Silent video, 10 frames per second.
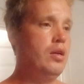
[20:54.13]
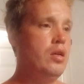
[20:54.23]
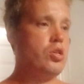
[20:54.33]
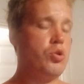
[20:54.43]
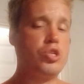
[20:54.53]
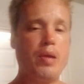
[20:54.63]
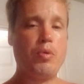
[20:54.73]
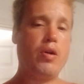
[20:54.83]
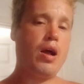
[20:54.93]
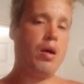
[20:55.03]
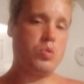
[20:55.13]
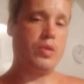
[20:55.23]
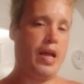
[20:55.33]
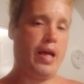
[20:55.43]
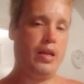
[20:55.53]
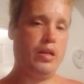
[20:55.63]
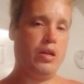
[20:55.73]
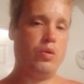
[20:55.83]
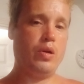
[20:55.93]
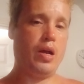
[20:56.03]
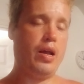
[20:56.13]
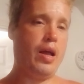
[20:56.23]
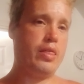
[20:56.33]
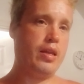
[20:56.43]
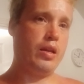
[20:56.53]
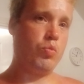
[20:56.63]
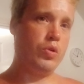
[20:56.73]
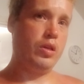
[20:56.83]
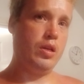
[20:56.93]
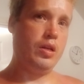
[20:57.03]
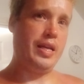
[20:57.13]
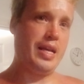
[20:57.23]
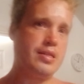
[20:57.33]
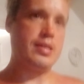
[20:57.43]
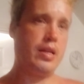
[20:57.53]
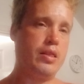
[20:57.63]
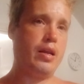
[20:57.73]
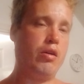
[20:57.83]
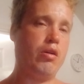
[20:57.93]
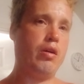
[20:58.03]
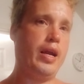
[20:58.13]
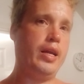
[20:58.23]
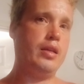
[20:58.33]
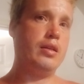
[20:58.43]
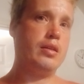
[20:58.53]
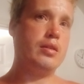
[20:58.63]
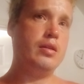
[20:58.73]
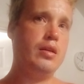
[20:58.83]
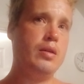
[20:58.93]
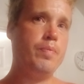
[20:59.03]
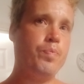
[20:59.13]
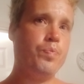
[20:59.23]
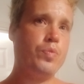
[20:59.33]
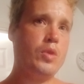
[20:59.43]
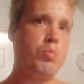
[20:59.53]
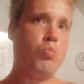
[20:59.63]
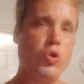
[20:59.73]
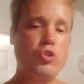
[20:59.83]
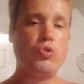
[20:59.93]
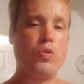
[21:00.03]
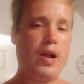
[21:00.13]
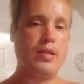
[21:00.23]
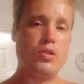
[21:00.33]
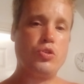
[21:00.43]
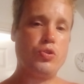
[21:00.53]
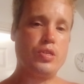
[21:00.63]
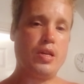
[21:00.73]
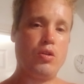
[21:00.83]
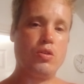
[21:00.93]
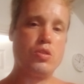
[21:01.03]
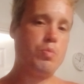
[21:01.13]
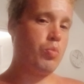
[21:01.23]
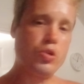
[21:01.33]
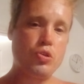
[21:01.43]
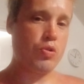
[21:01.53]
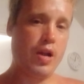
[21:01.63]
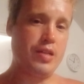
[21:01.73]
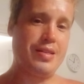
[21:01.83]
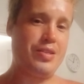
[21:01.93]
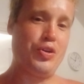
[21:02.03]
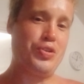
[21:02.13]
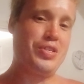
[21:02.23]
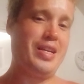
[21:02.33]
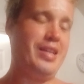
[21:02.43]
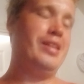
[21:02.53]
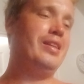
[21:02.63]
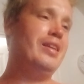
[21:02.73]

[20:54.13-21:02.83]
So shea butter helps with that. I think it really gets in there and moisturizes your cells, moisturizes your skin,